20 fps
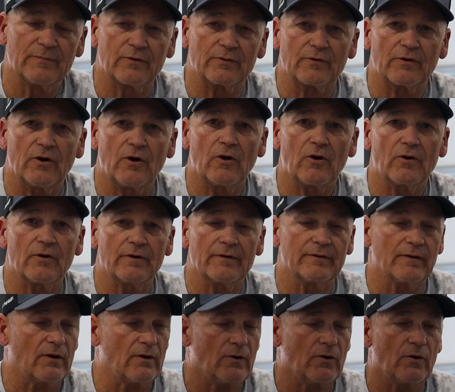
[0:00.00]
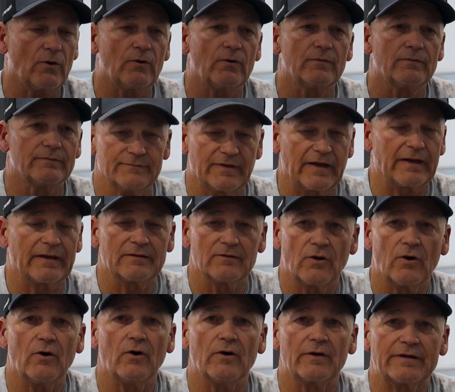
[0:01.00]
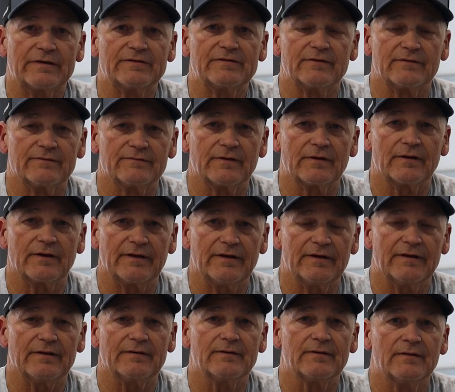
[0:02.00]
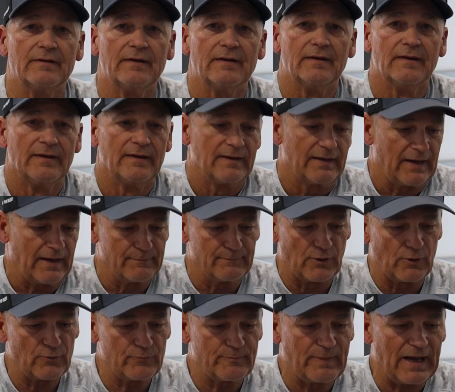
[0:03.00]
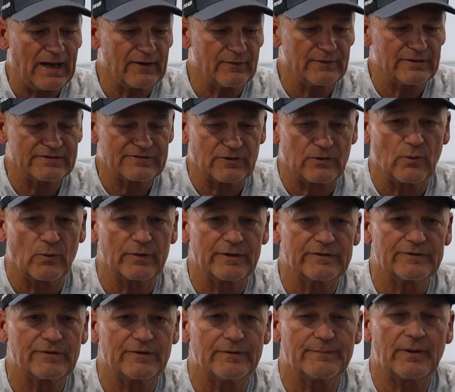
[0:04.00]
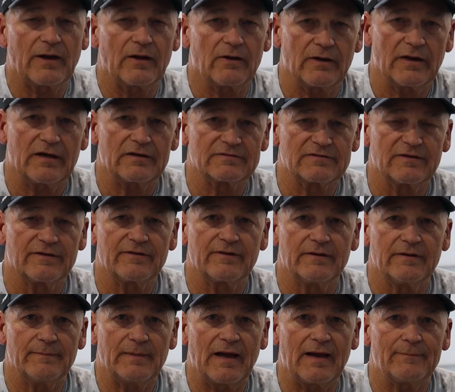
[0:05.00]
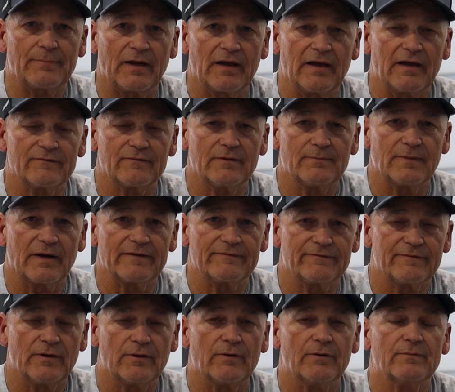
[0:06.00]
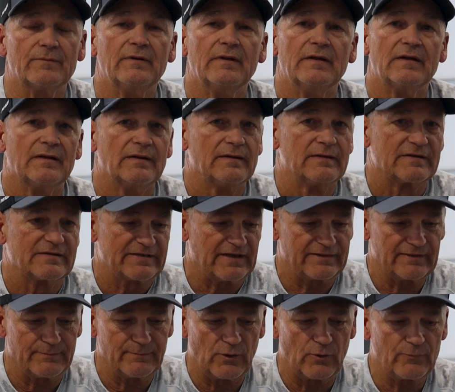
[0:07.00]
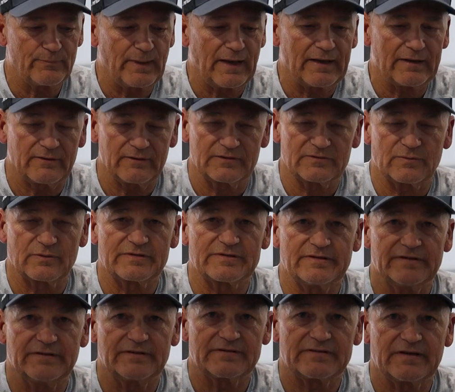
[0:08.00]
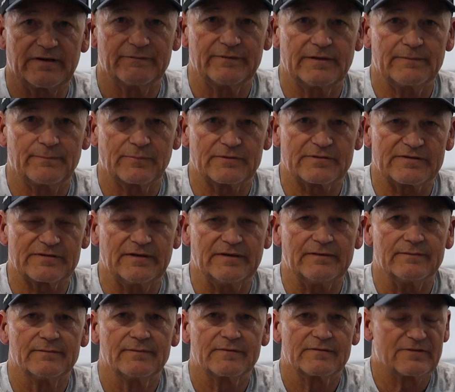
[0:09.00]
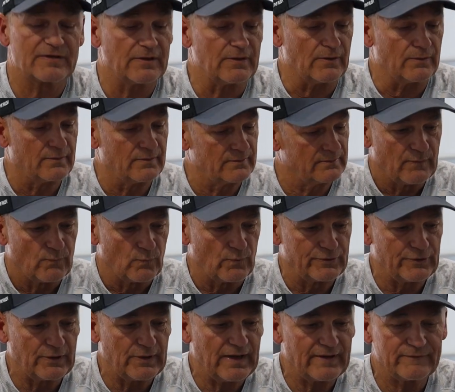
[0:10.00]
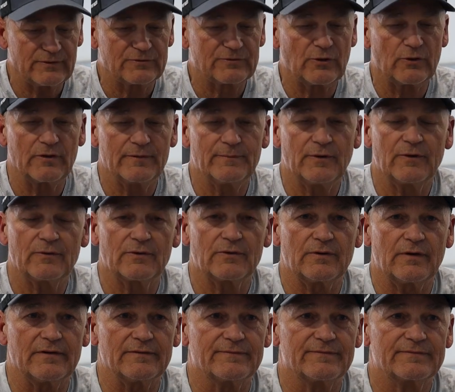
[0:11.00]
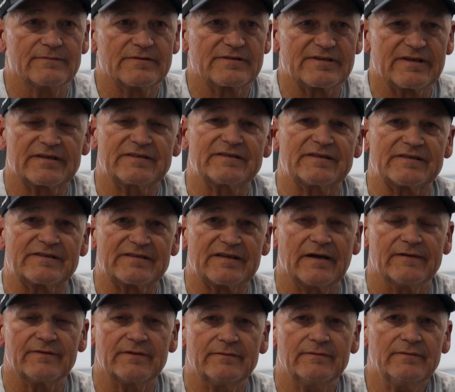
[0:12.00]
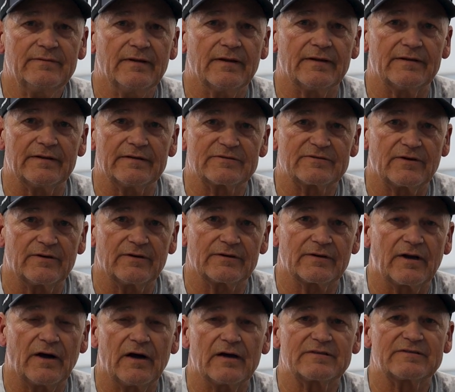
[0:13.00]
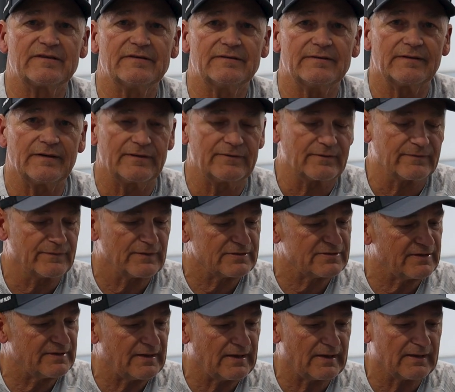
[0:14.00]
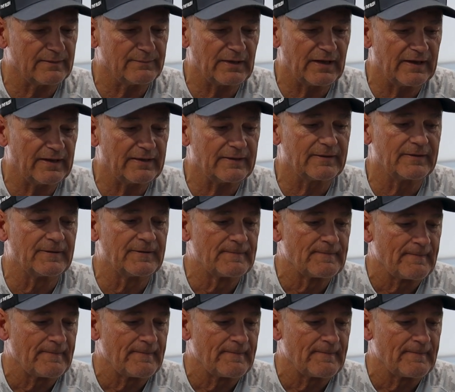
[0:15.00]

motor hard all day long until the very end. And both batteries, according to the Powerhouse Lithium app I have on my phone, said that both batteries were sitting at 70%. So when you have your trolling motor on 6 to 7 and it's on constant and you're fishing down a bank,